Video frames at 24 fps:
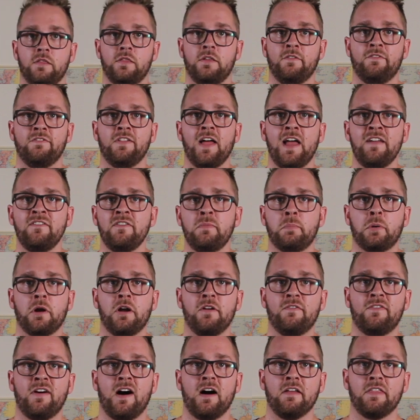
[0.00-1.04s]
The flavor
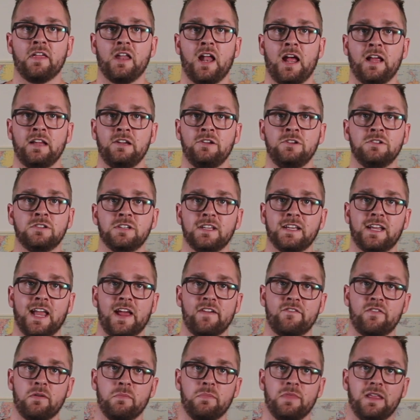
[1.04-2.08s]
profile that I usually
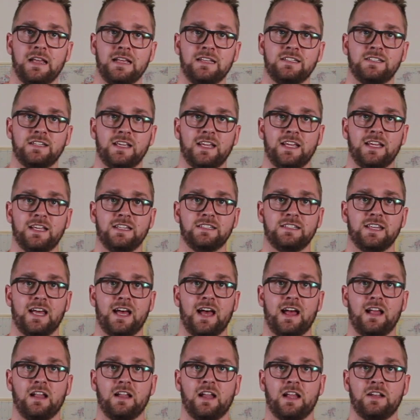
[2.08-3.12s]
get from this is
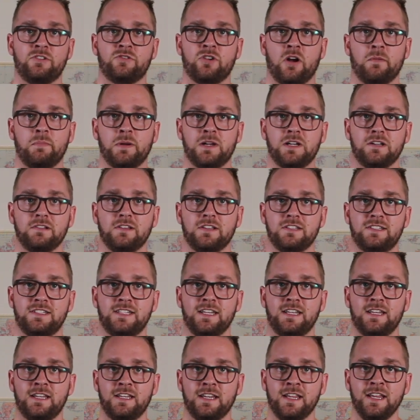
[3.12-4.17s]
a tropical
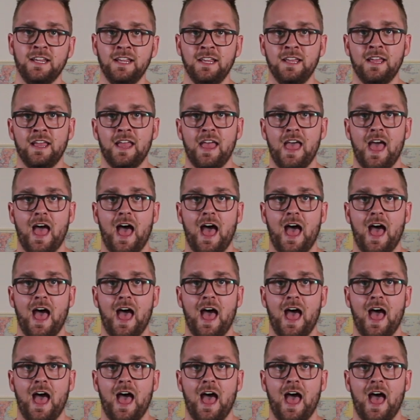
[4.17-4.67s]
acidity,